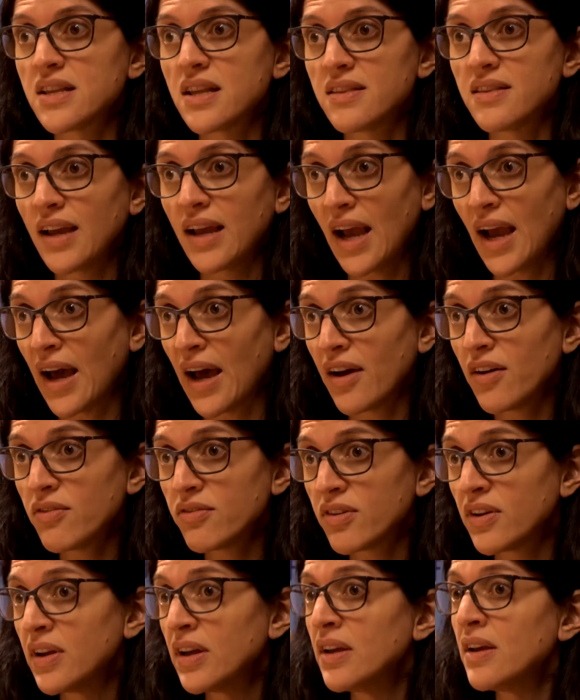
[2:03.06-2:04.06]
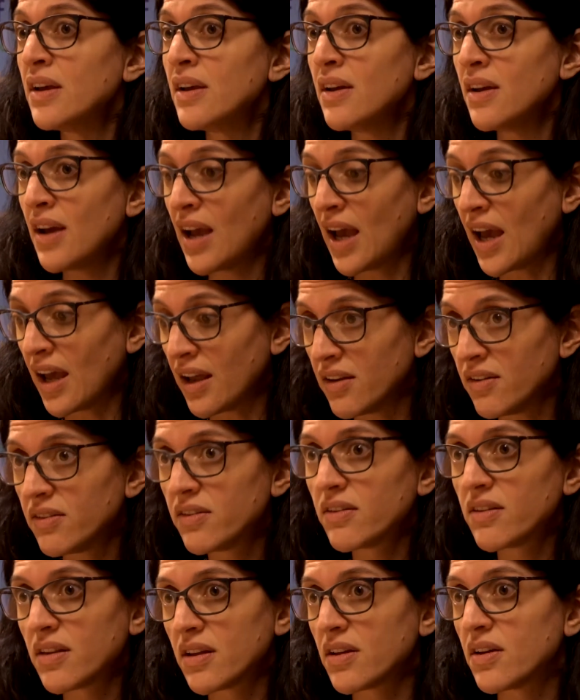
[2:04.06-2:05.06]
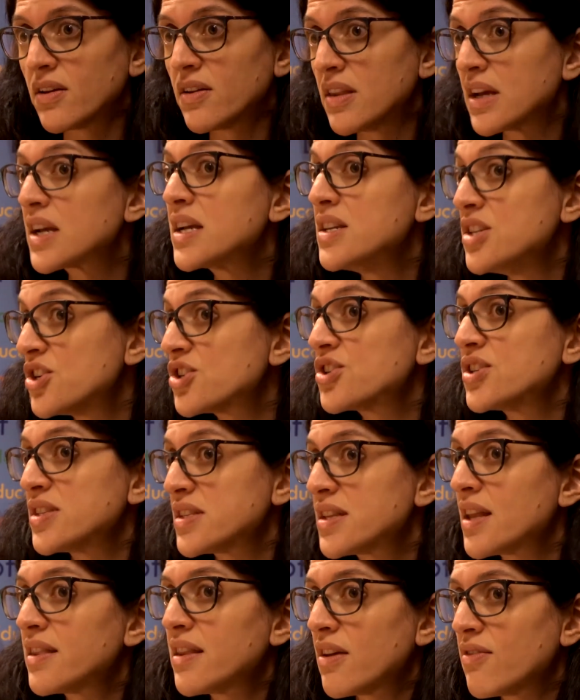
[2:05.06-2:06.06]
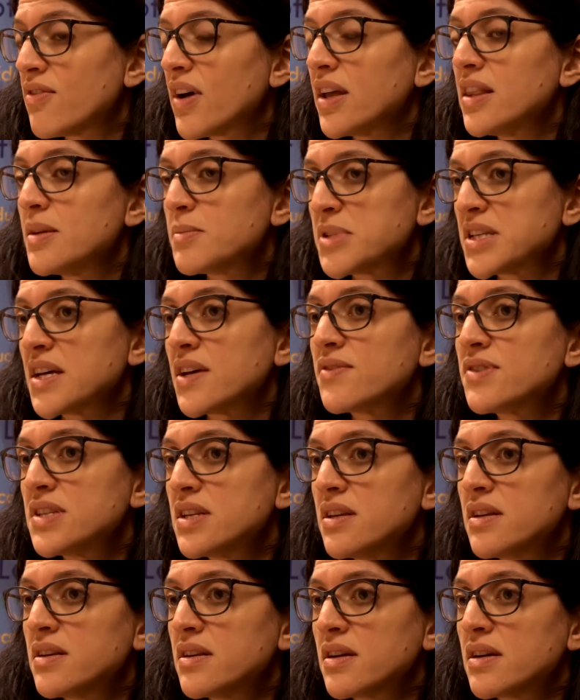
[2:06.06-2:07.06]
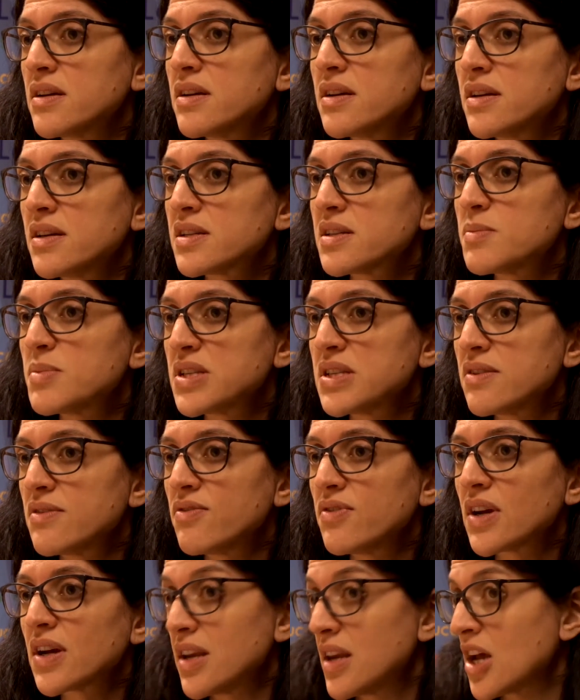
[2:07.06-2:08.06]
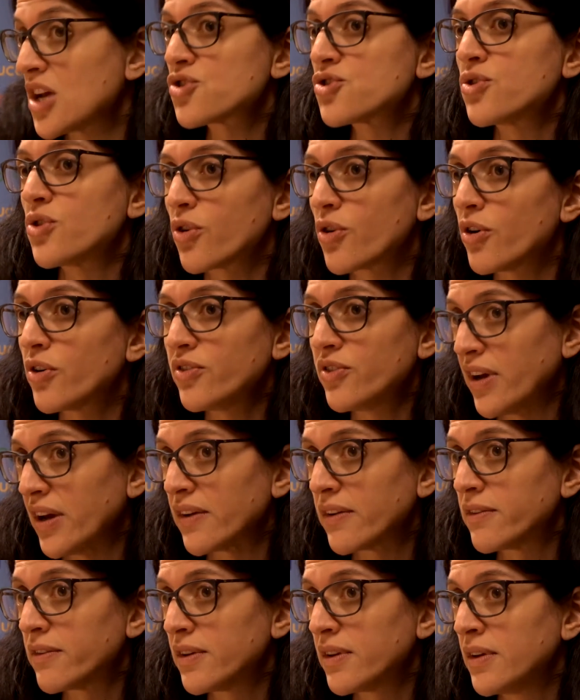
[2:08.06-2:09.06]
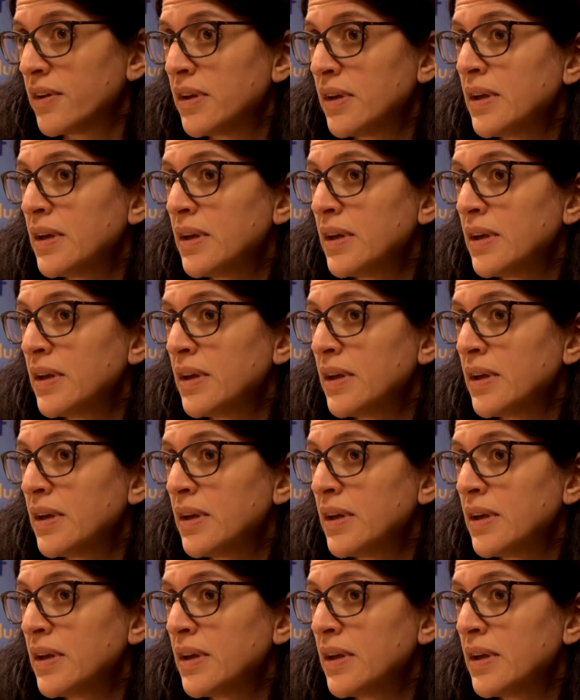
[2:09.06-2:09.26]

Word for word: that they have and the, the conditions that they find themselves in in a, in a specific national context.